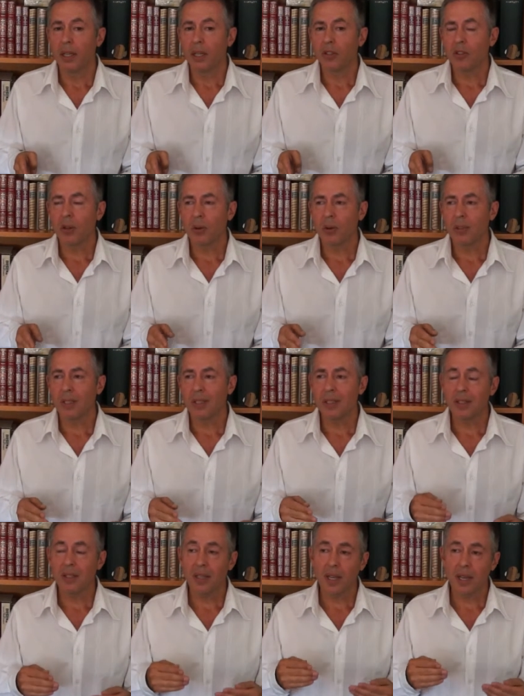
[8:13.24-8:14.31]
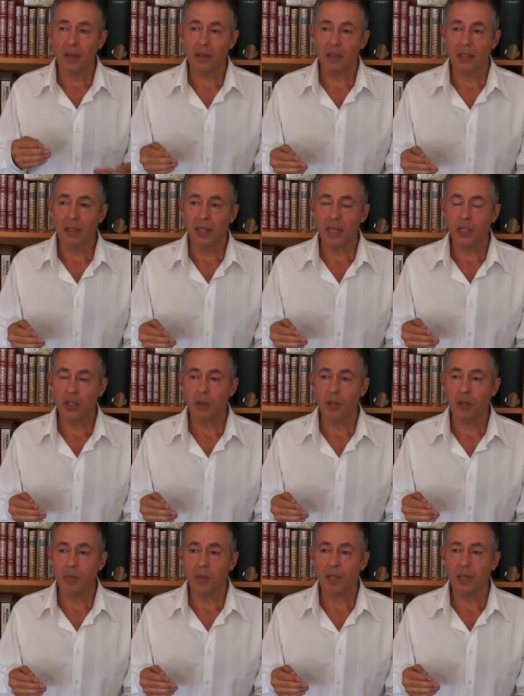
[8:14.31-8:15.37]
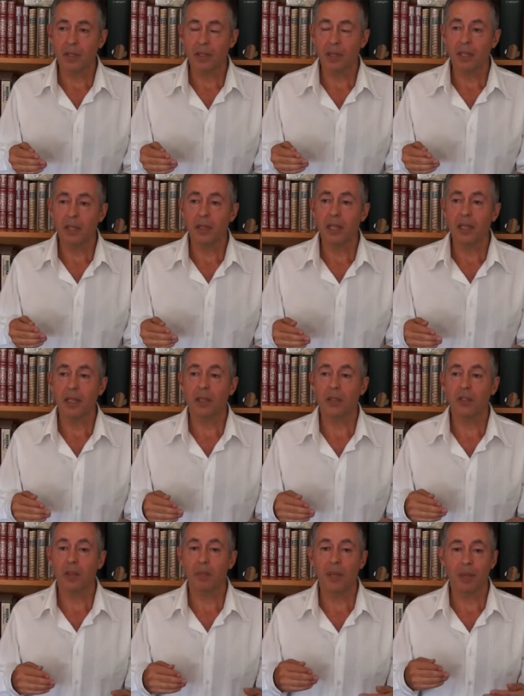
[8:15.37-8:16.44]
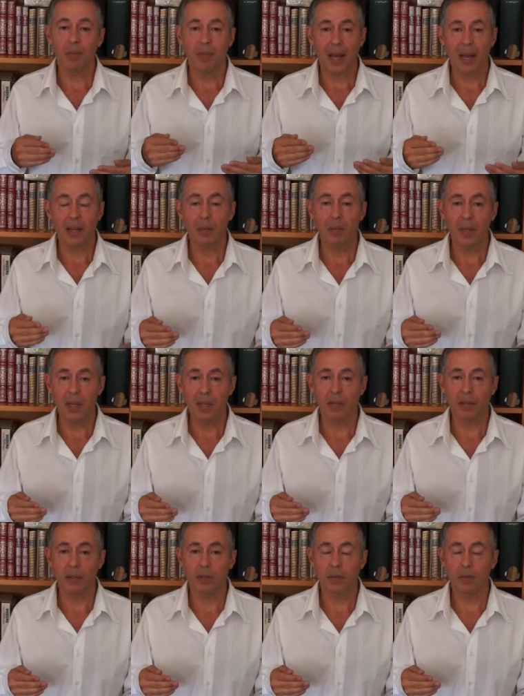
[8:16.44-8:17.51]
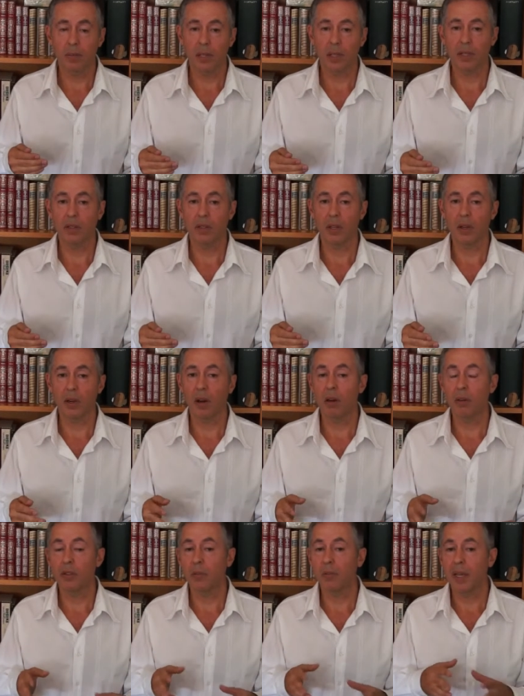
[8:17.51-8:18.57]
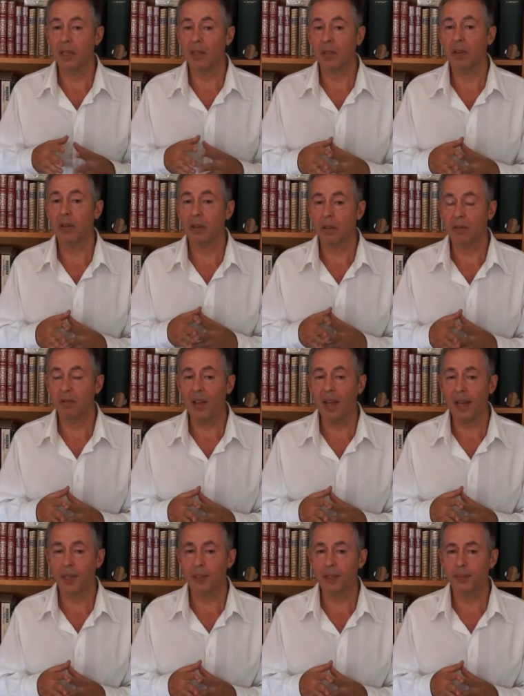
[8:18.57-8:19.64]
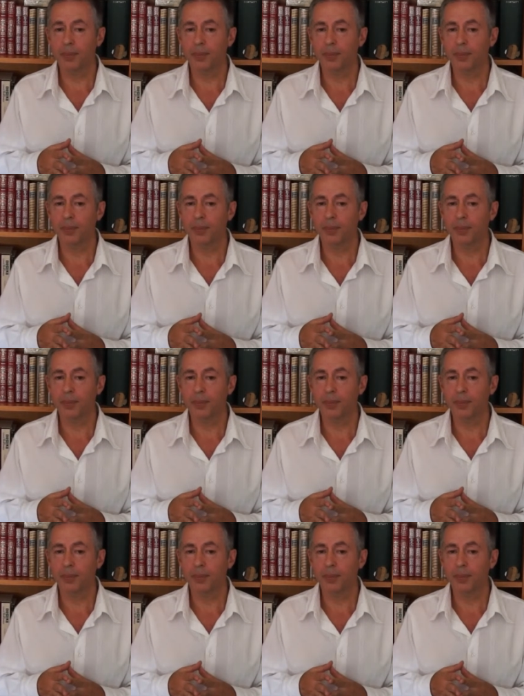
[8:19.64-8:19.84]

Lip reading: So this is inherently dangerous because it can lead us to make bad opinions that aren't based on all the fact.